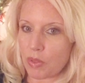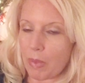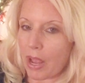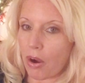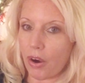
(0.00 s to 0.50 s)
with
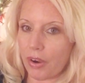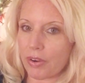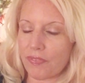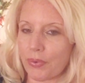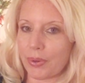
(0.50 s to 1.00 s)
my
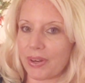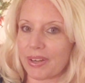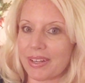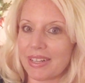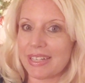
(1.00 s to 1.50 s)
art
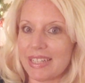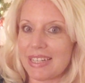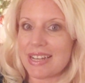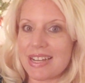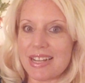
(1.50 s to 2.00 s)
for
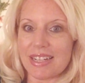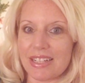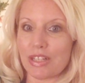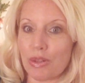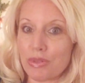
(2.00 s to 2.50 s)

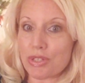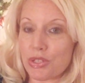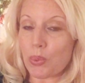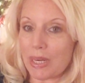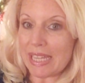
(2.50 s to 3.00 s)
close to
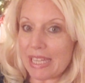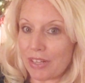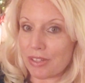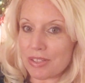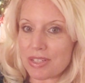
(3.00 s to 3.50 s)
20
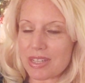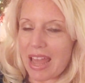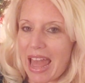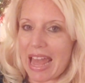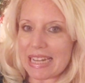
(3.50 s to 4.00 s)
years.
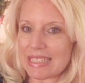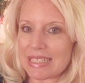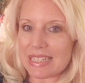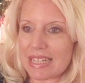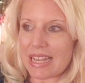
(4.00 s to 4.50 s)

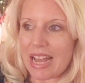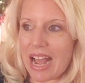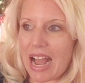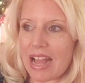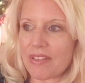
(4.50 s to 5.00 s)
And
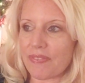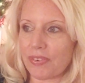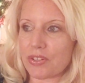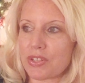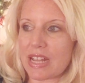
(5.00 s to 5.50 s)

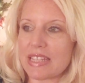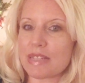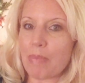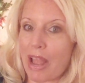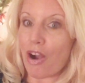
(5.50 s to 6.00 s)
first,
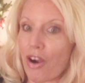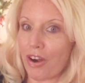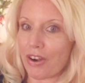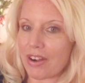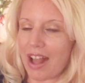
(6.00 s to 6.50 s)
it's my
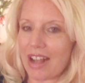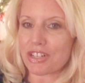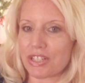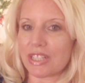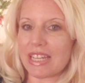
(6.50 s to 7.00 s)
art
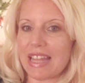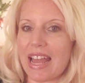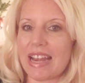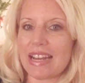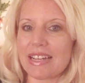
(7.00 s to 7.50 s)
actually
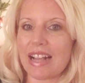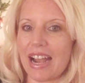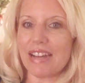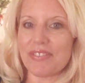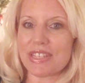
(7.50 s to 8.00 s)
that
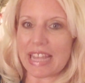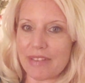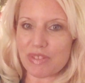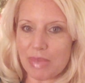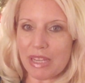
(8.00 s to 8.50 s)
kind of
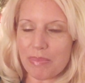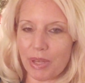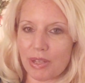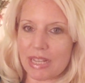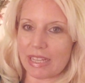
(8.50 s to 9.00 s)
saves me
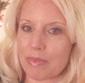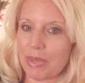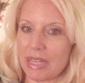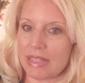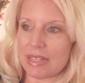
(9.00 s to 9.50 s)
because I can
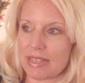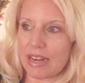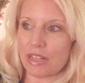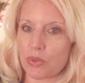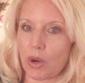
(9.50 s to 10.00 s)
be in these
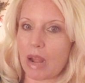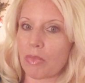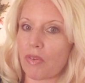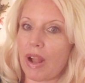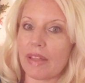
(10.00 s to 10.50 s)
settings where
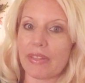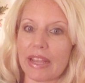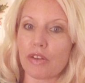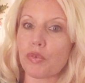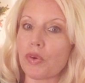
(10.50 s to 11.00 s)
I'm around
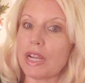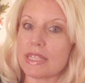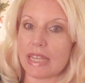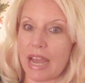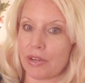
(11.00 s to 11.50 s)
like
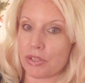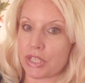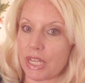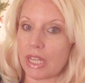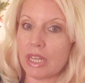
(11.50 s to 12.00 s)
crazy
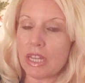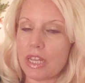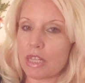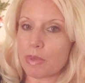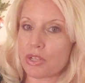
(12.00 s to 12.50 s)
energy,
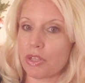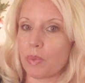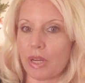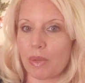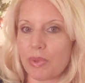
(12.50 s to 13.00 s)
especially
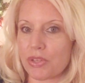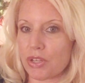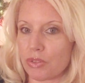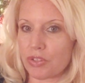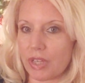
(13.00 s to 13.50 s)
working with
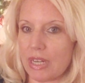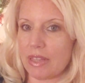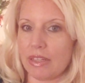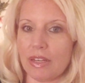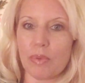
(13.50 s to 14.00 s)
children.
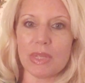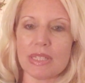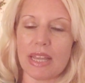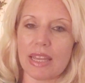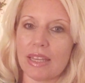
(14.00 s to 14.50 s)
And,
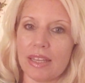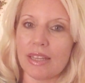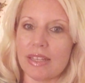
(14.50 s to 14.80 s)
once they